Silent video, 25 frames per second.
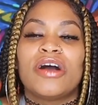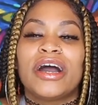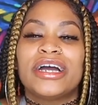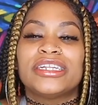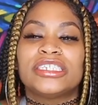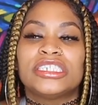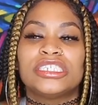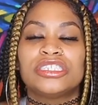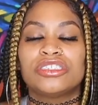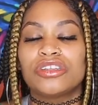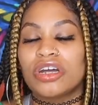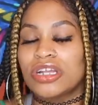
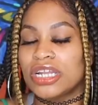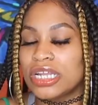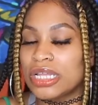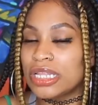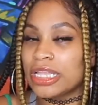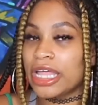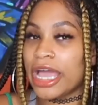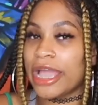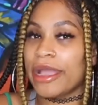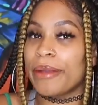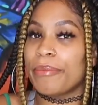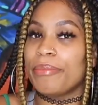I just
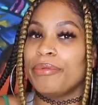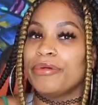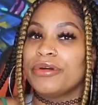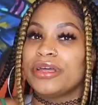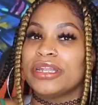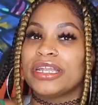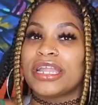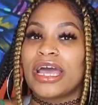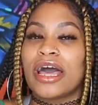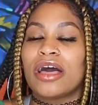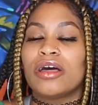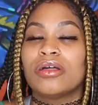started like
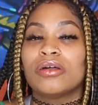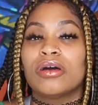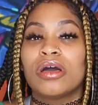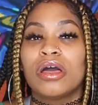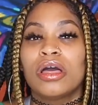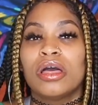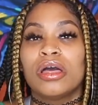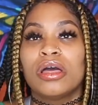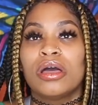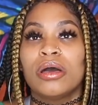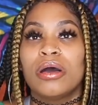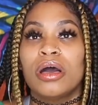putting out
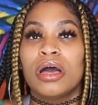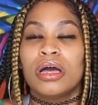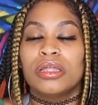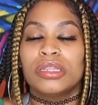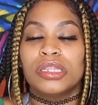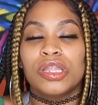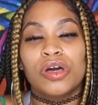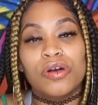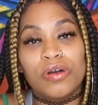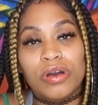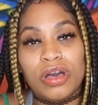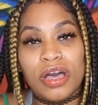
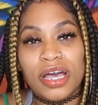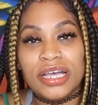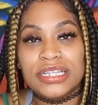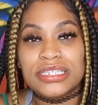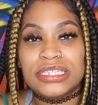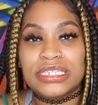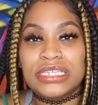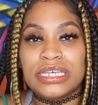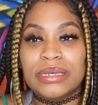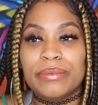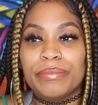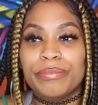low
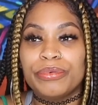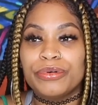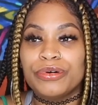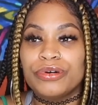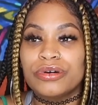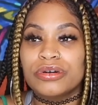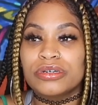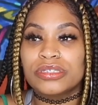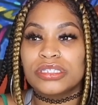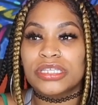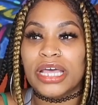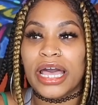content
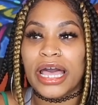books.